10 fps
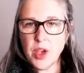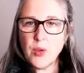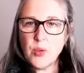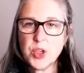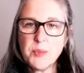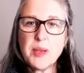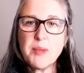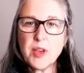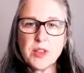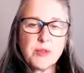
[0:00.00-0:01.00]
which may be
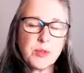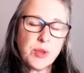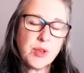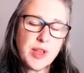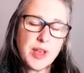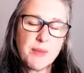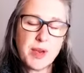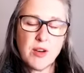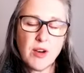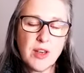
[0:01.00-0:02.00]
on the floor or they might
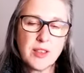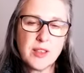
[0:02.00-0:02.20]
not,